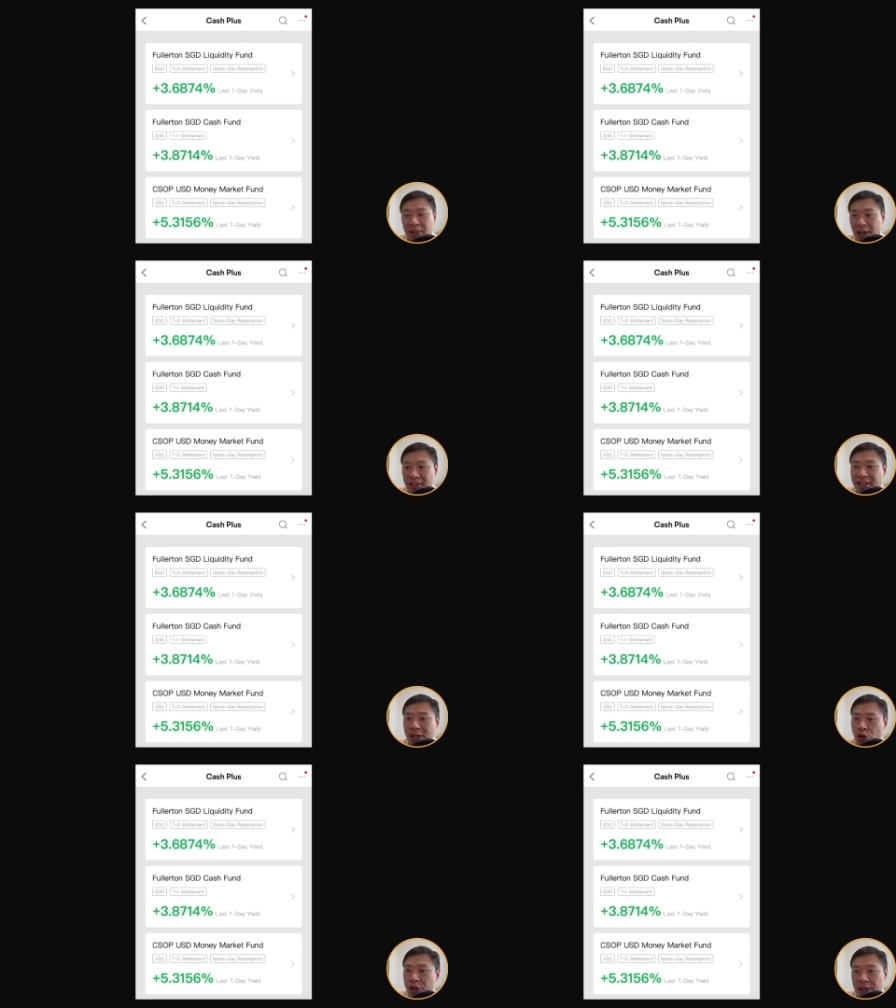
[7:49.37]
Currently, there
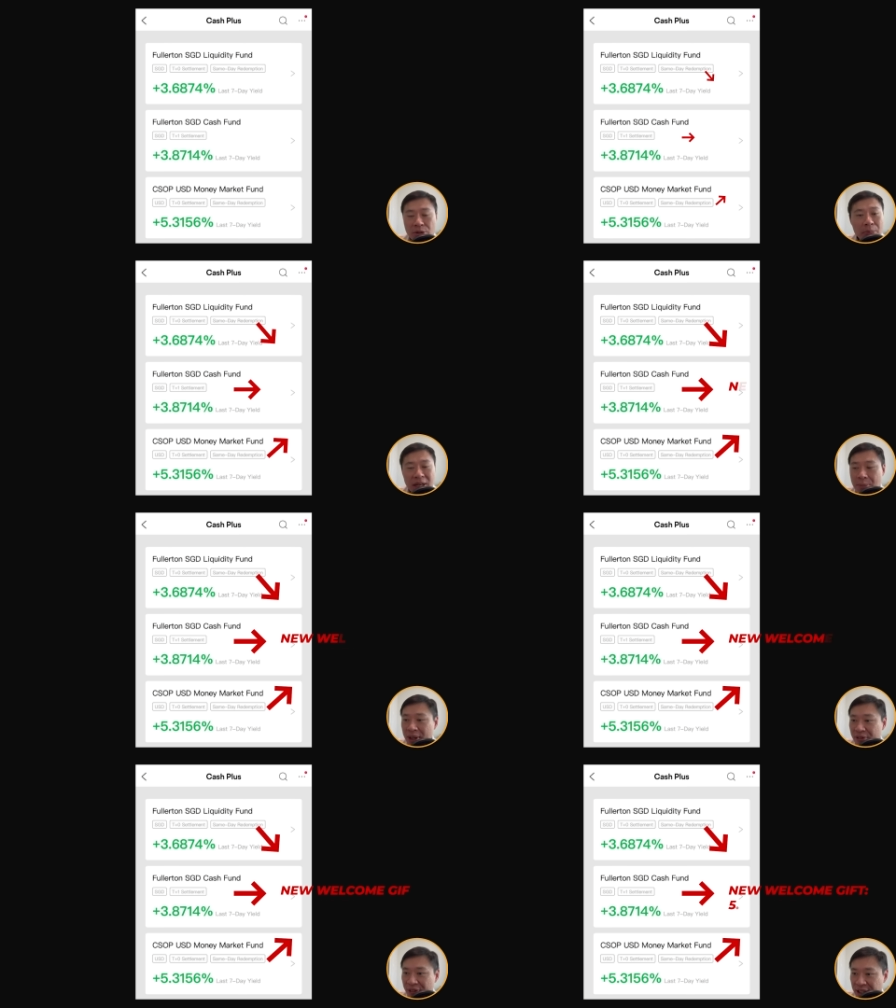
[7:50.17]
are 3 types of money
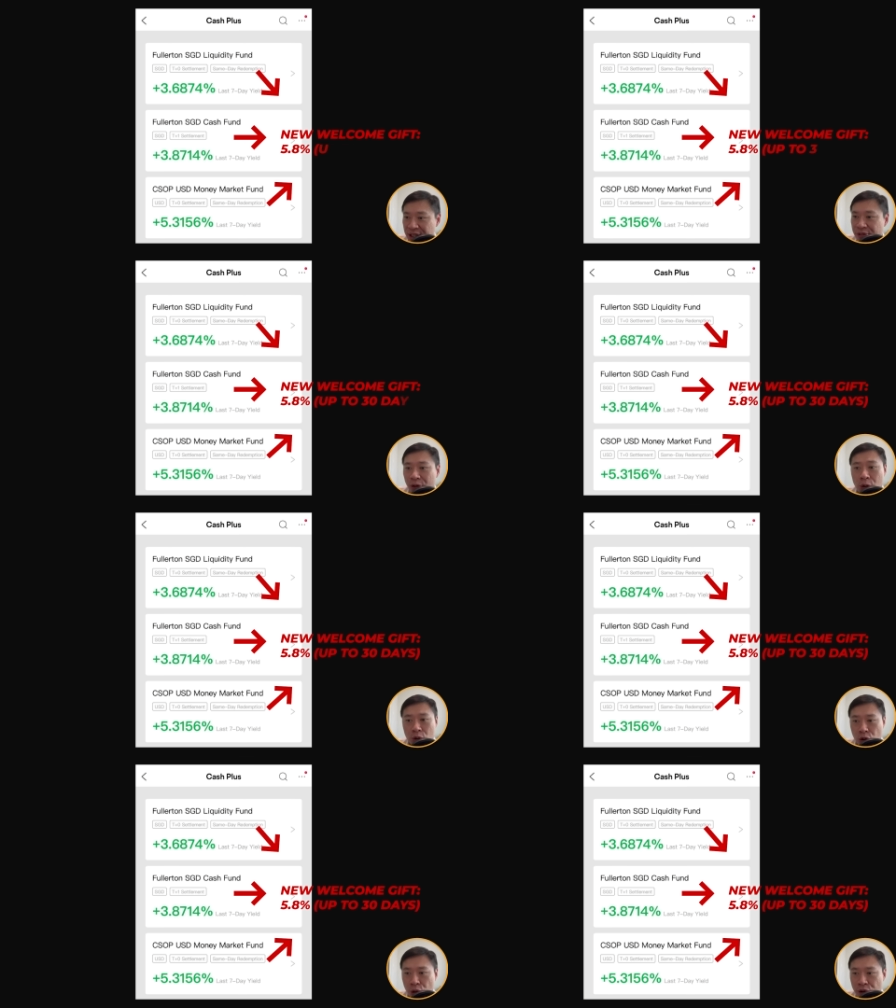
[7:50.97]
market funds for you to
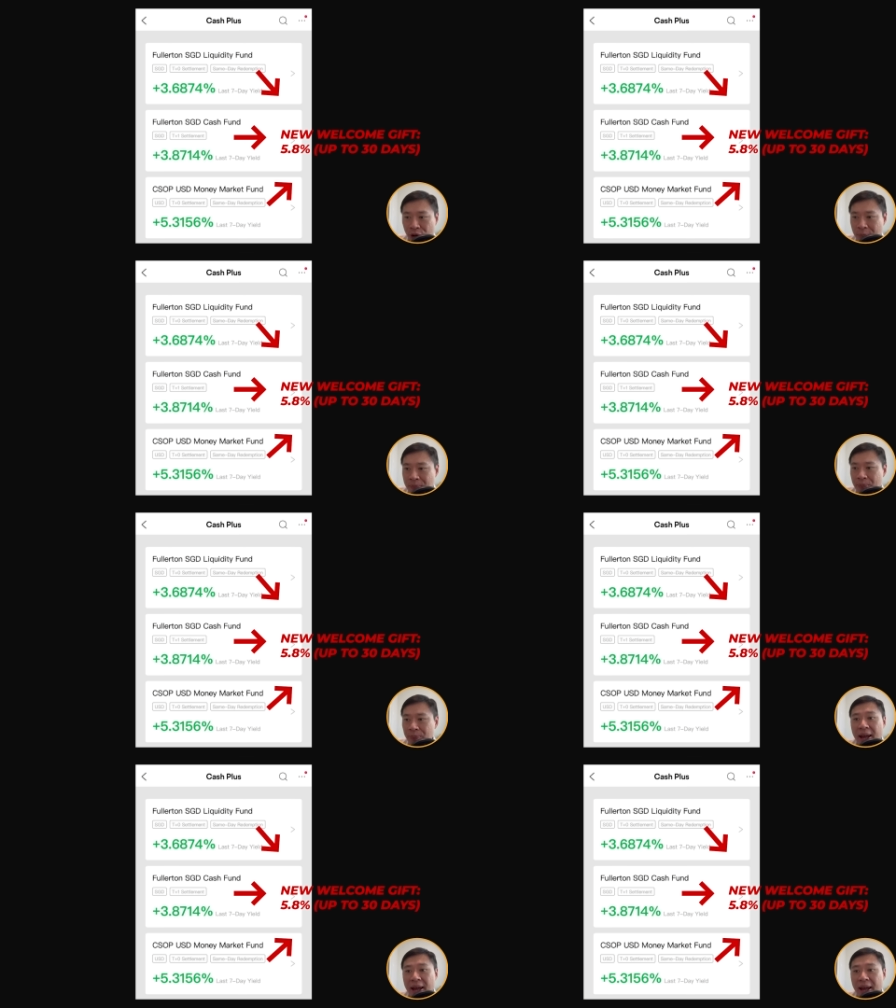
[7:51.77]
choose from,